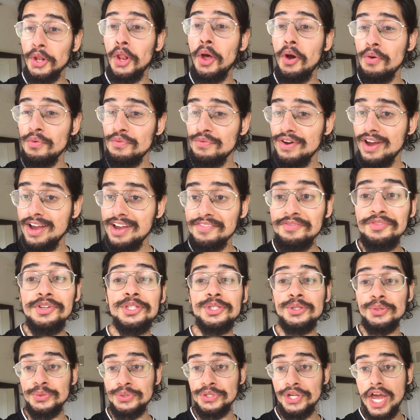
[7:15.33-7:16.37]
Love,
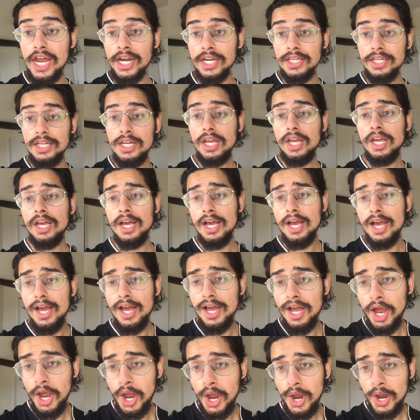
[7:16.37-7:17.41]
VC's daddy,
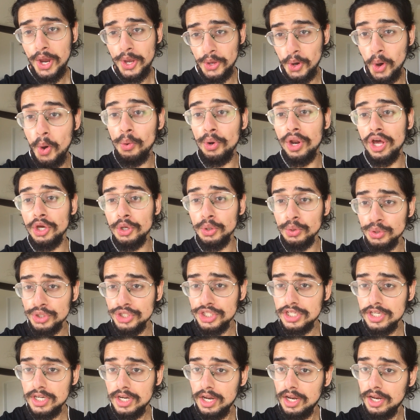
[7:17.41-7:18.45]
your own
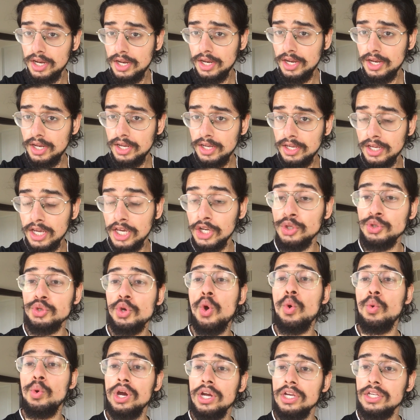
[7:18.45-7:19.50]
Ayush, and as
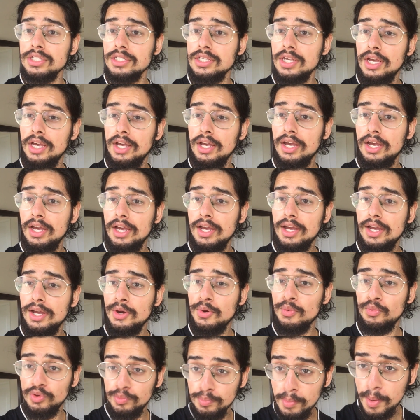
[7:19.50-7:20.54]
always,
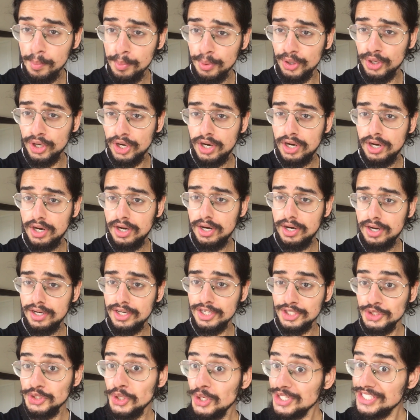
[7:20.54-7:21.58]
remember,
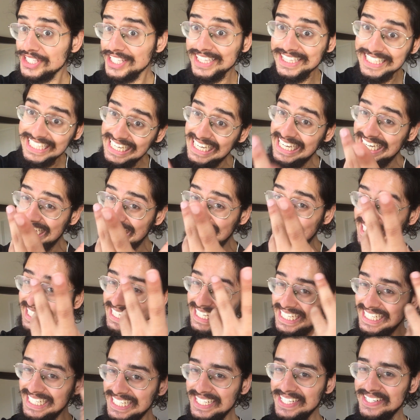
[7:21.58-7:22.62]
just
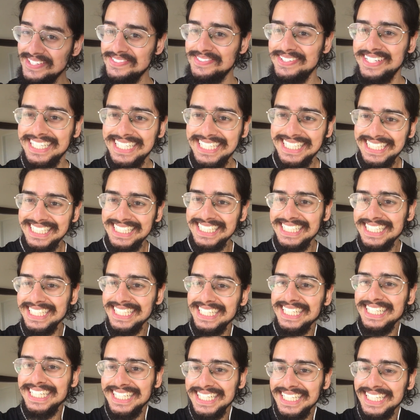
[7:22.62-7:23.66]
live!
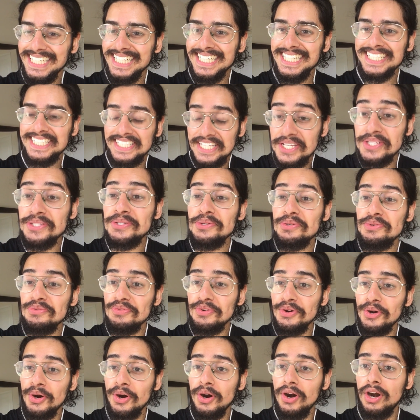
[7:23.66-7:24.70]
Stay tuned
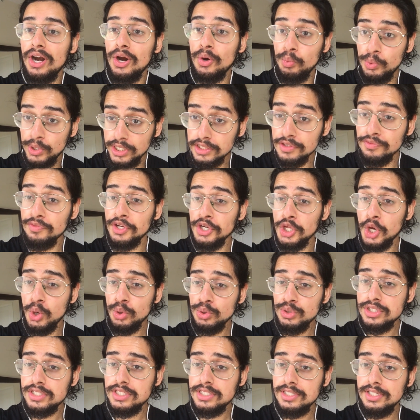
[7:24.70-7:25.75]
for weekly
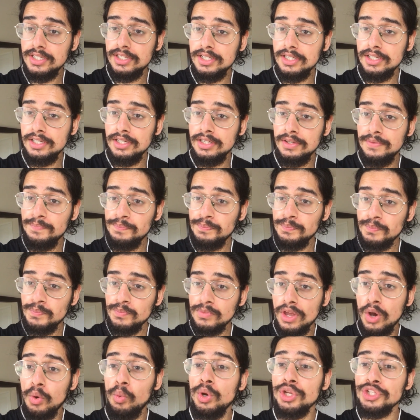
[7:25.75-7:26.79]
videos,
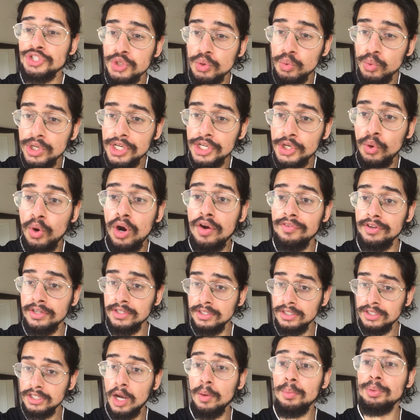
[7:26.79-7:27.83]
once a week or every
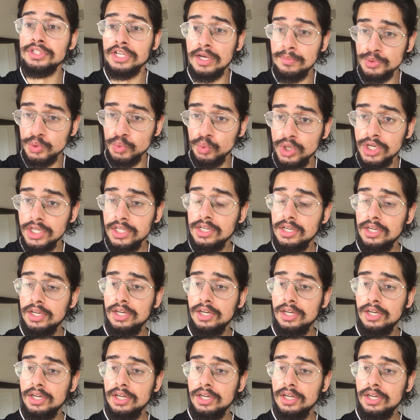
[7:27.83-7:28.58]
couple times a week.